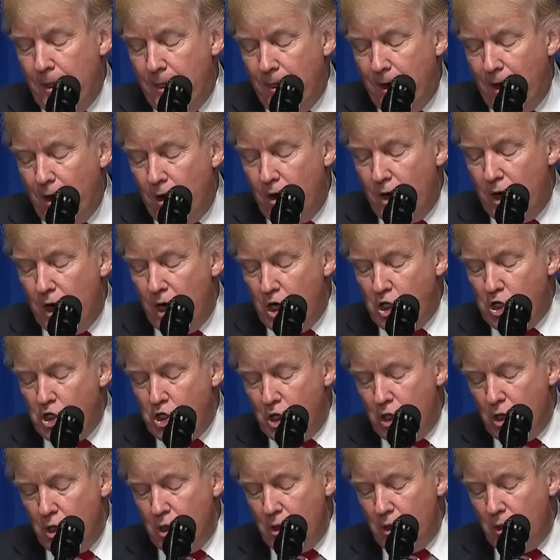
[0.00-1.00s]
that our
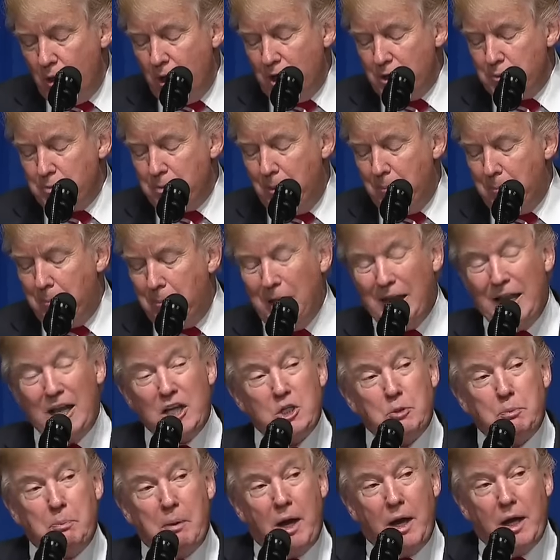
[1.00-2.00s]
nation has been
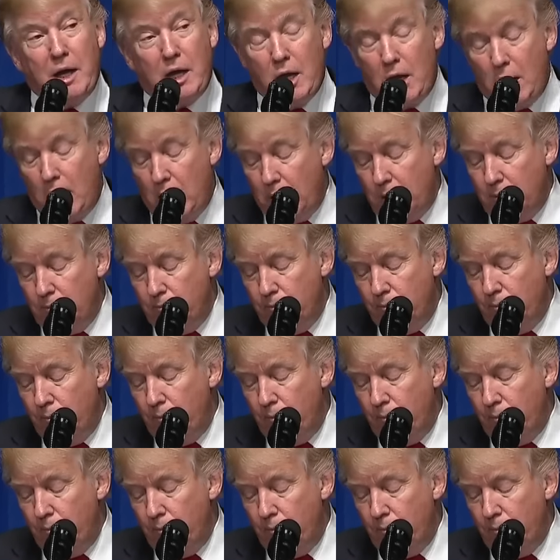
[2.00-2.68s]
blessed by God